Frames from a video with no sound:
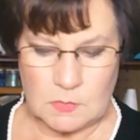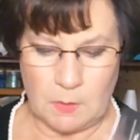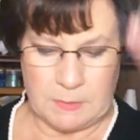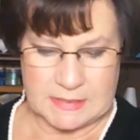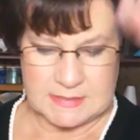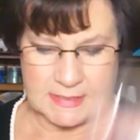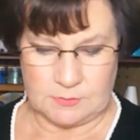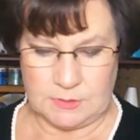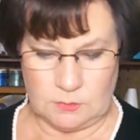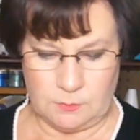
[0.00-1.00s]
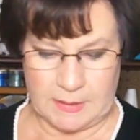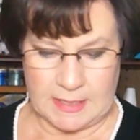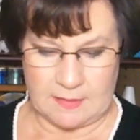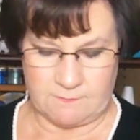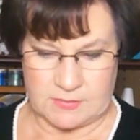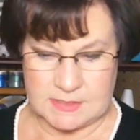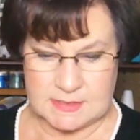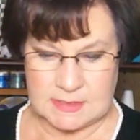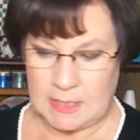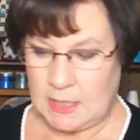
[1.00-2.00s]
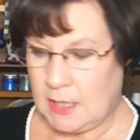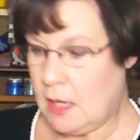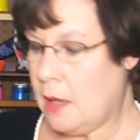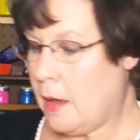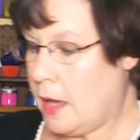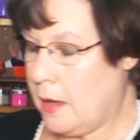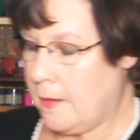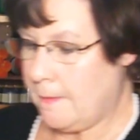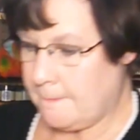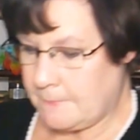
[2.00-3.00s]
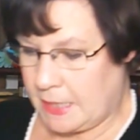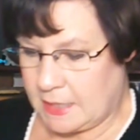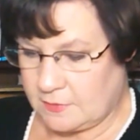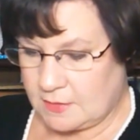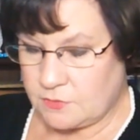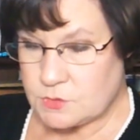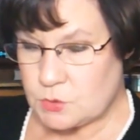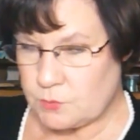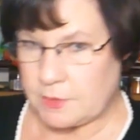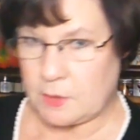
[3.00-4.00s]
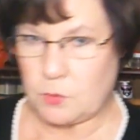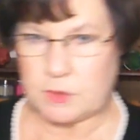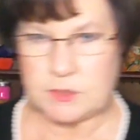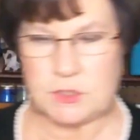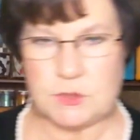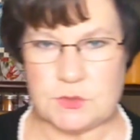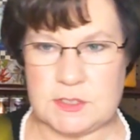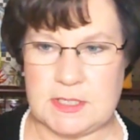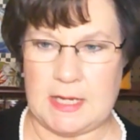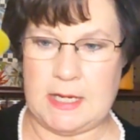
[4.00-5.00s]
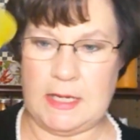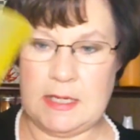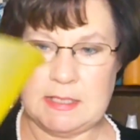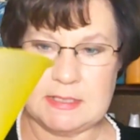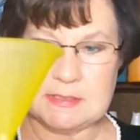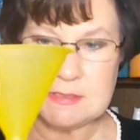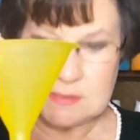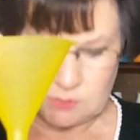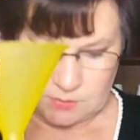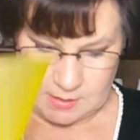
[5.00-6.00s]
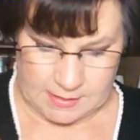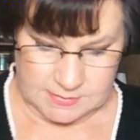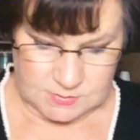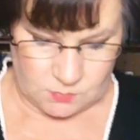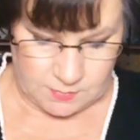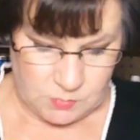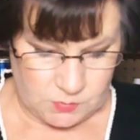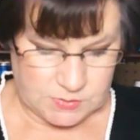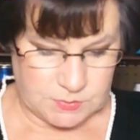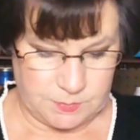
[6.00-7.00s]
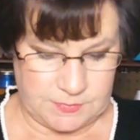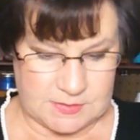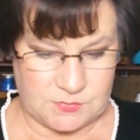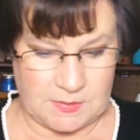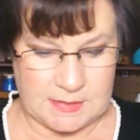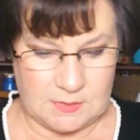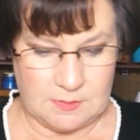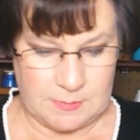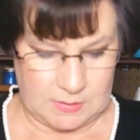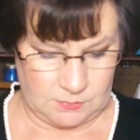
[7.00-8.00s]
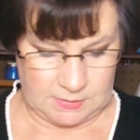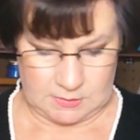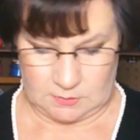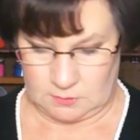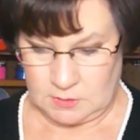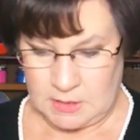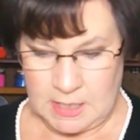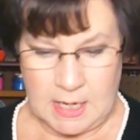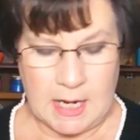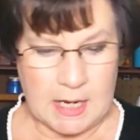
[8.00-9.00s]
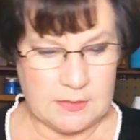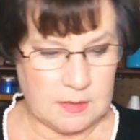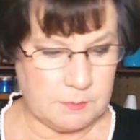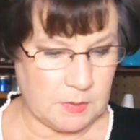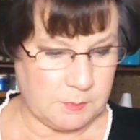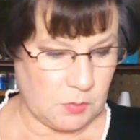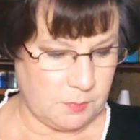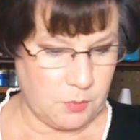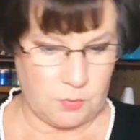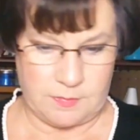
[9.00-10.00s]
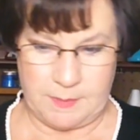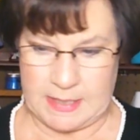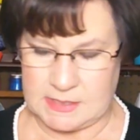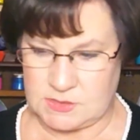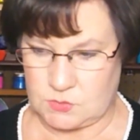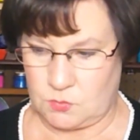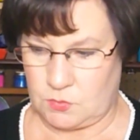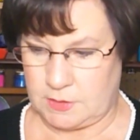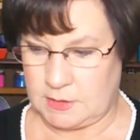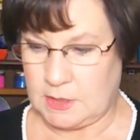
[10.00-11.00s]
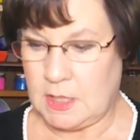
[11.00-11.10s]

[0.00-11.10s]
But it's down here on my canvas um, and the other tool that I wanted to use today is this little guy. So I'm going to put this right down the middle here, and then I'm going to pour the paints on.